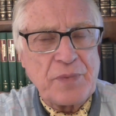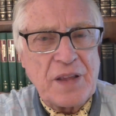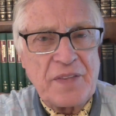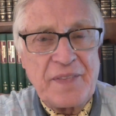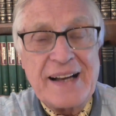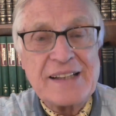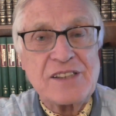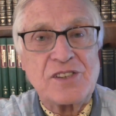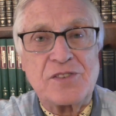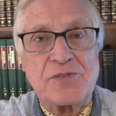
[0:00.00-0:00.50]

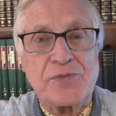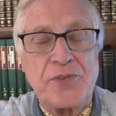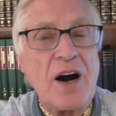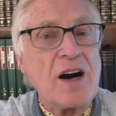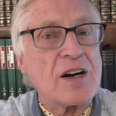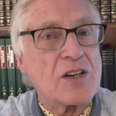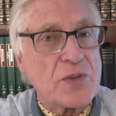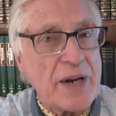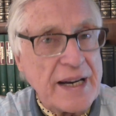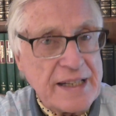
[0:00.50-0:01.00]
That's
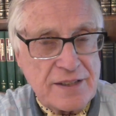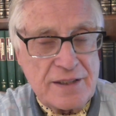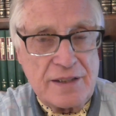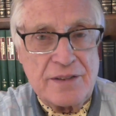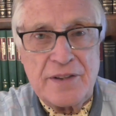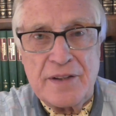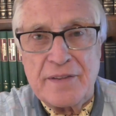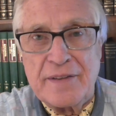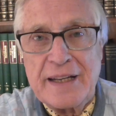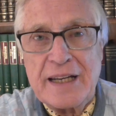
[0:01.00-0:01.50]
far greater
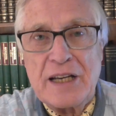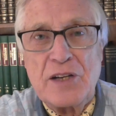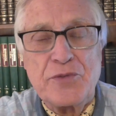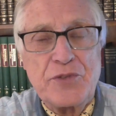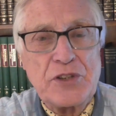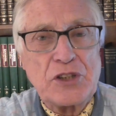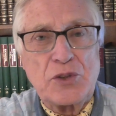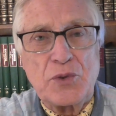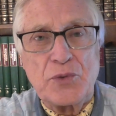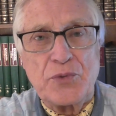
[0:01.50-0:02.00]
than the
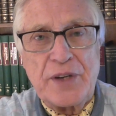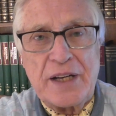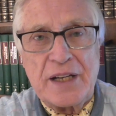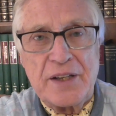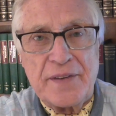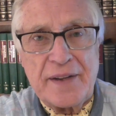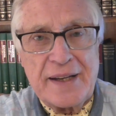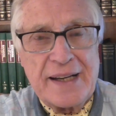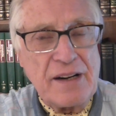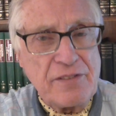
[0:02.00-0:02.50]
official
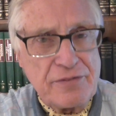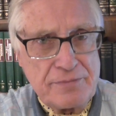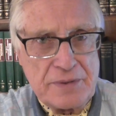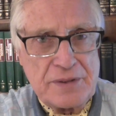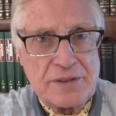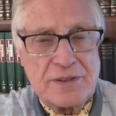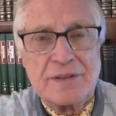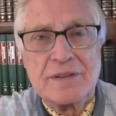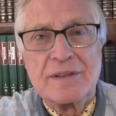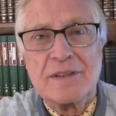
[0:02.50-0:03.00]
figure the
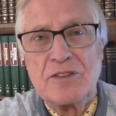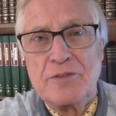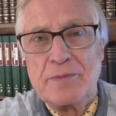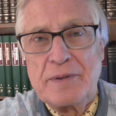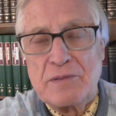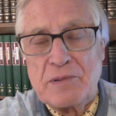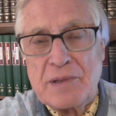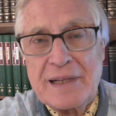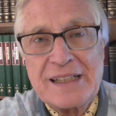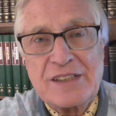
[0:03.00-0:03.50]
government have
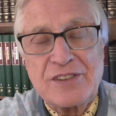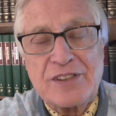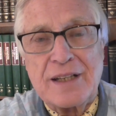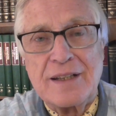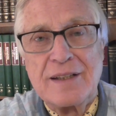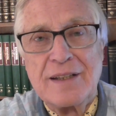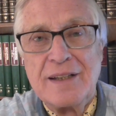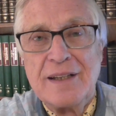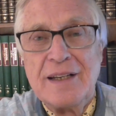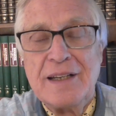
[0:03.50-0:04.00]
been releasing,
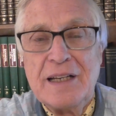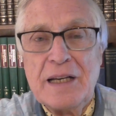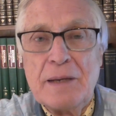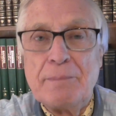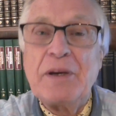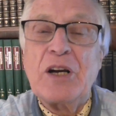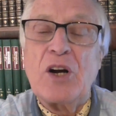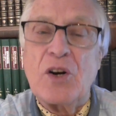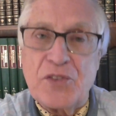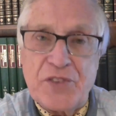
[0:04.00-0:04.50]

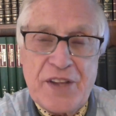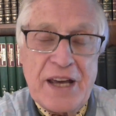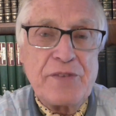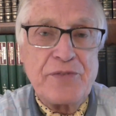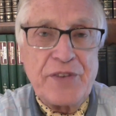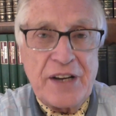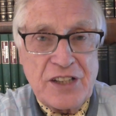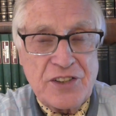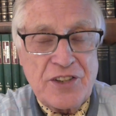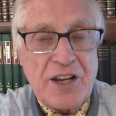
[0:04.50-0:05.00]
because their
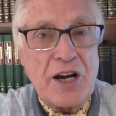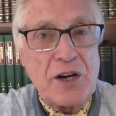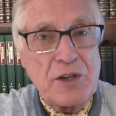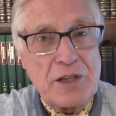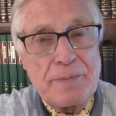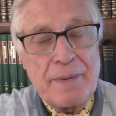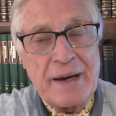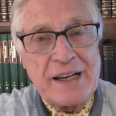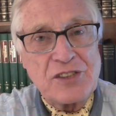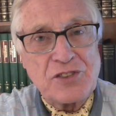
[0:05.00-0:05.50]
figures are
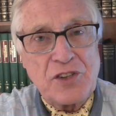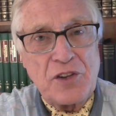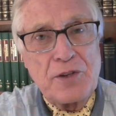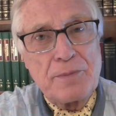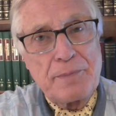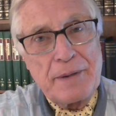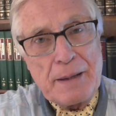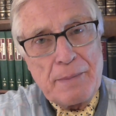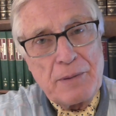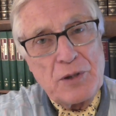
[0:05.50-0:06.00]
only based on the
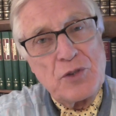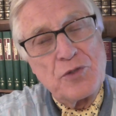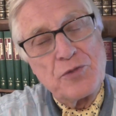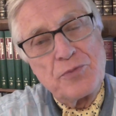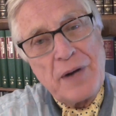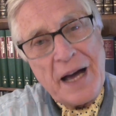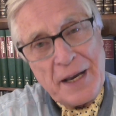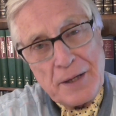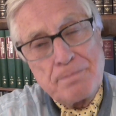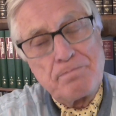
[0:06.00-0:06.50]
people
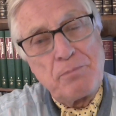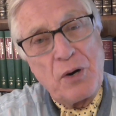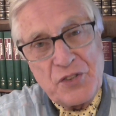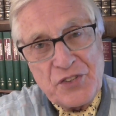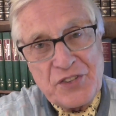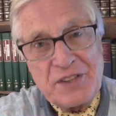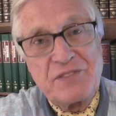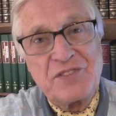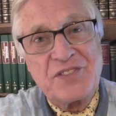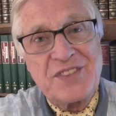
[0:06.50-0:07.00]
who've had a
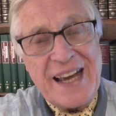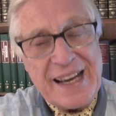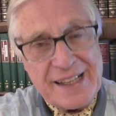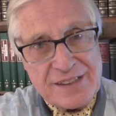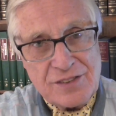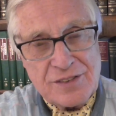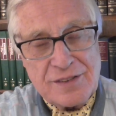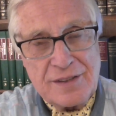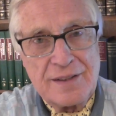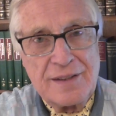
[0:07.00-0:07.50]
positive
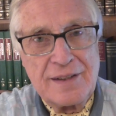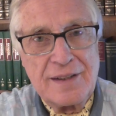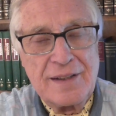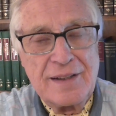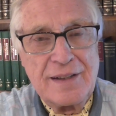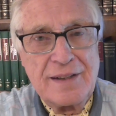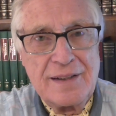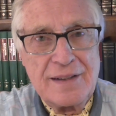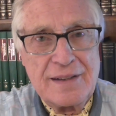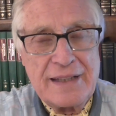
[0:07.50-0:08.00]
test.
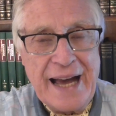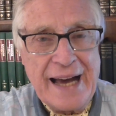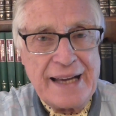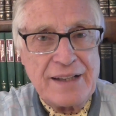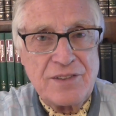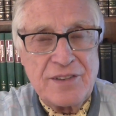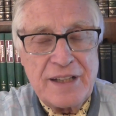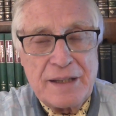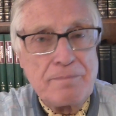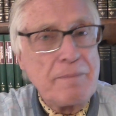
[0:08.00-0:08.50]

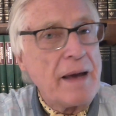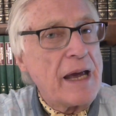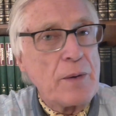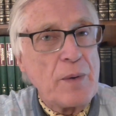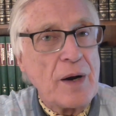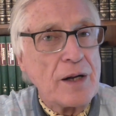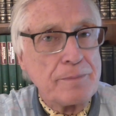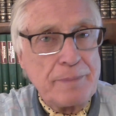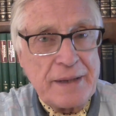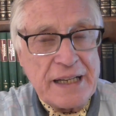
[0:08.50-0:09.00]
And it may
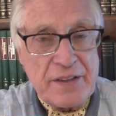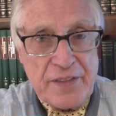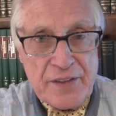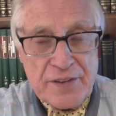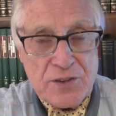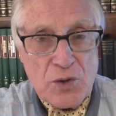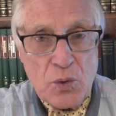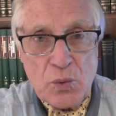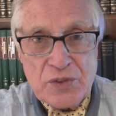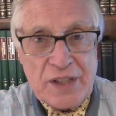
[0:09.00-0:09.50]
well be
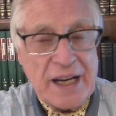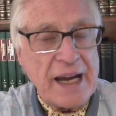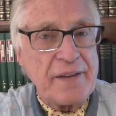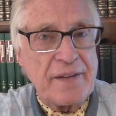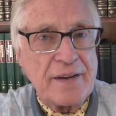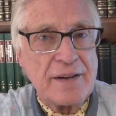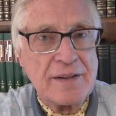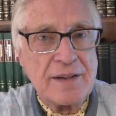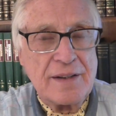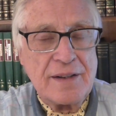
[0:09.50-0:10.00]
that
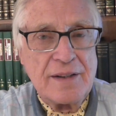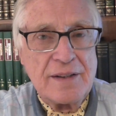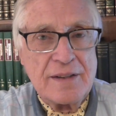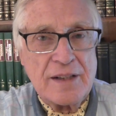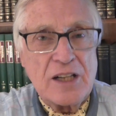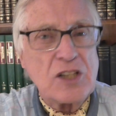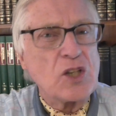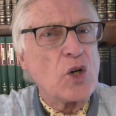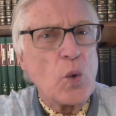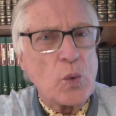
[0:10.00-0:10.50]
altogether
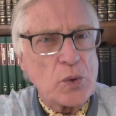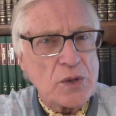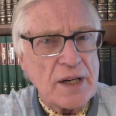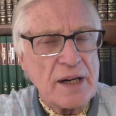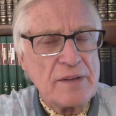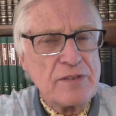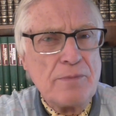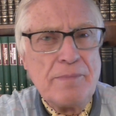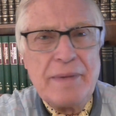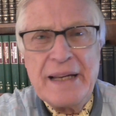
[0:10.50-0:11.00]

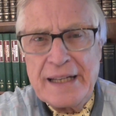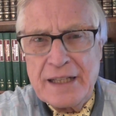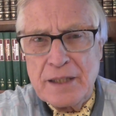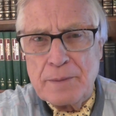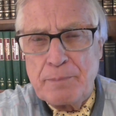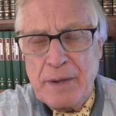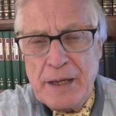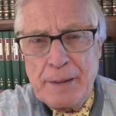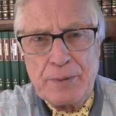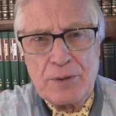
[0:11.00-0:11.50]

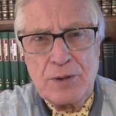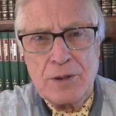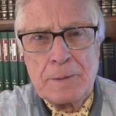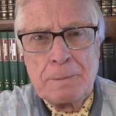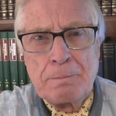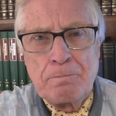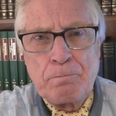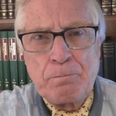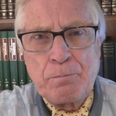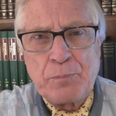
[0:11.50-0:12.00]
250,000 people
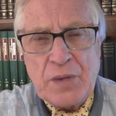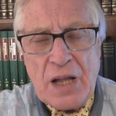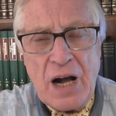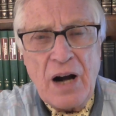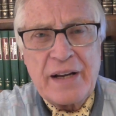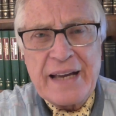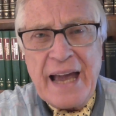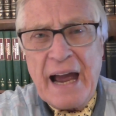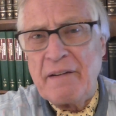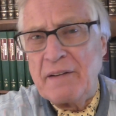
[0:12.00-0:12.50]

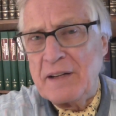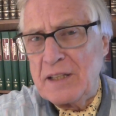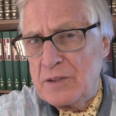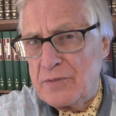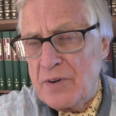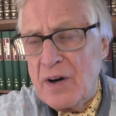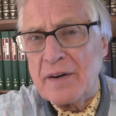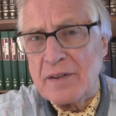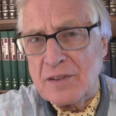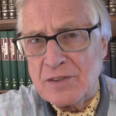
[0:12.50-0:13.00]
are carrying the
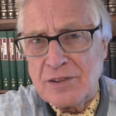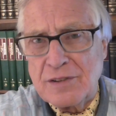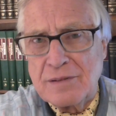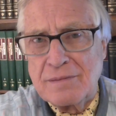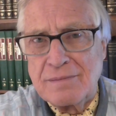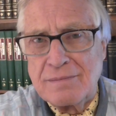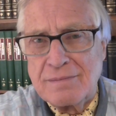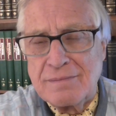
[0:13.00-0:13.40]
virus.